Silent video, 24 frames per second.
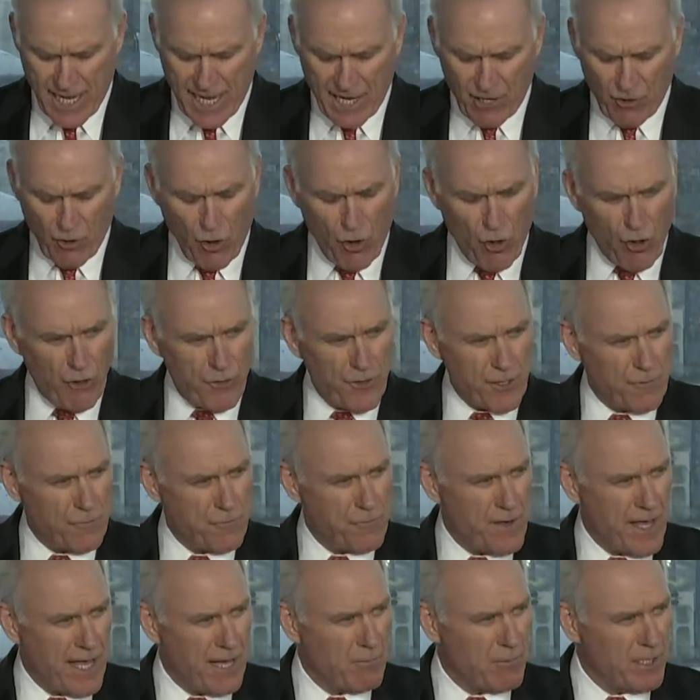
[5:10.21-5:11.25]
and all their
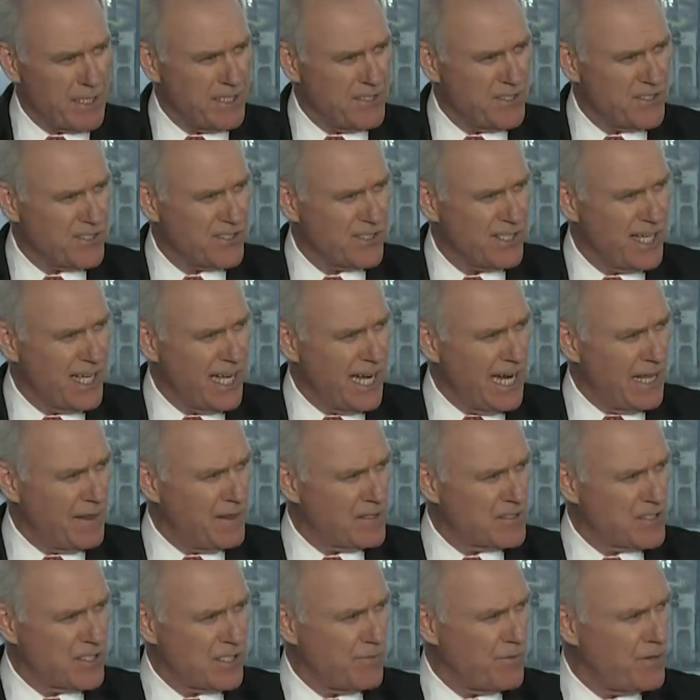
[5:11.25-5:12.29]
families
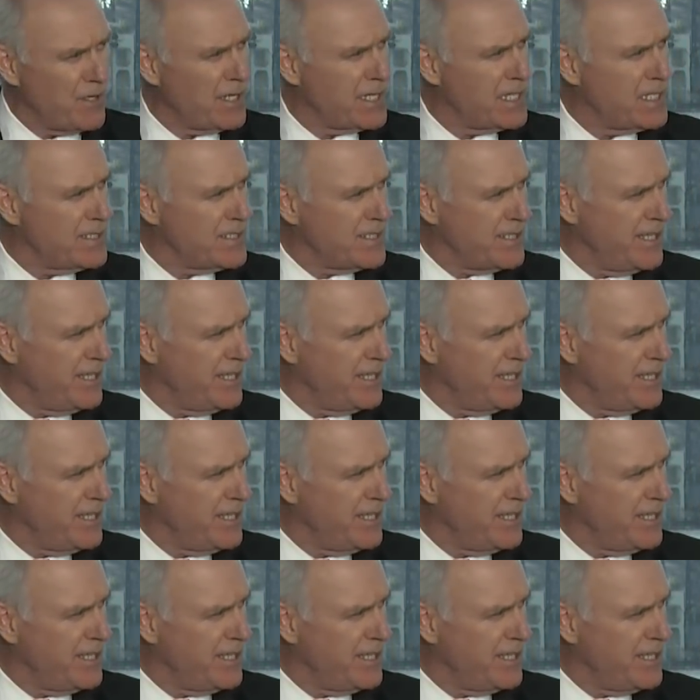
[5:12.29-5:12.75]
and the civilian